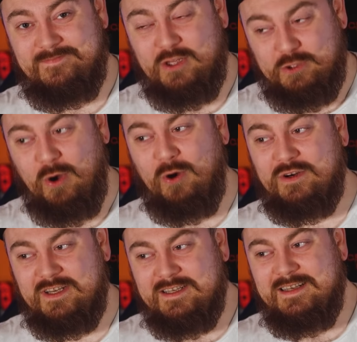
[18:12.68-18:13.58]
The
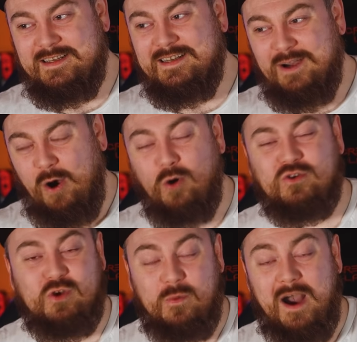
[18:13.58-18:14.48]
dog
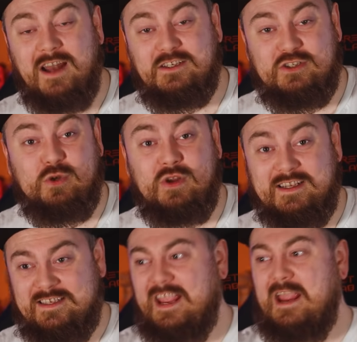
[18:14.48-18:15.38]
also managed to
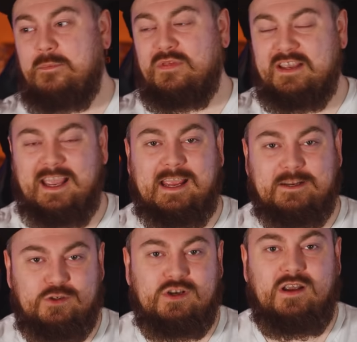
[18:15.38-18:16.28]
escape the
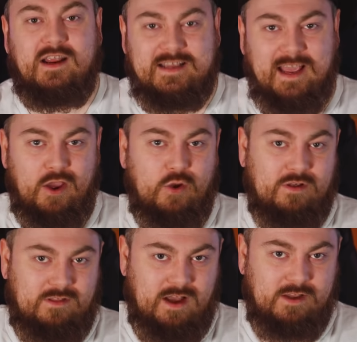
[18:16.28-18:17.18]
cage and get out
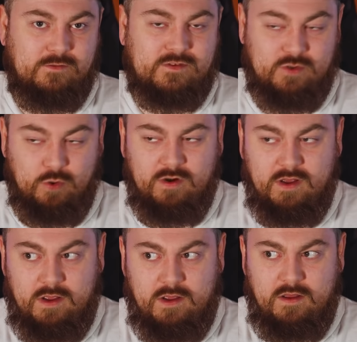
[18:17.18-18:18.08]
alive, so
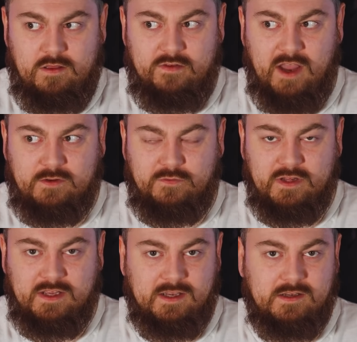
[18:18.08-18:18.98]

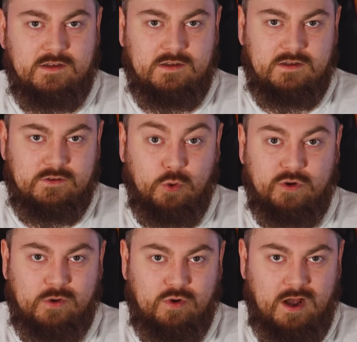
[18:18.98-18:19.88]
thankfully no
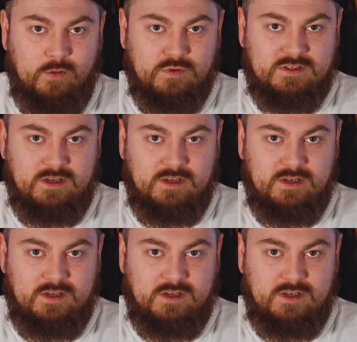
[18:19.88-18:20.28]
real harm was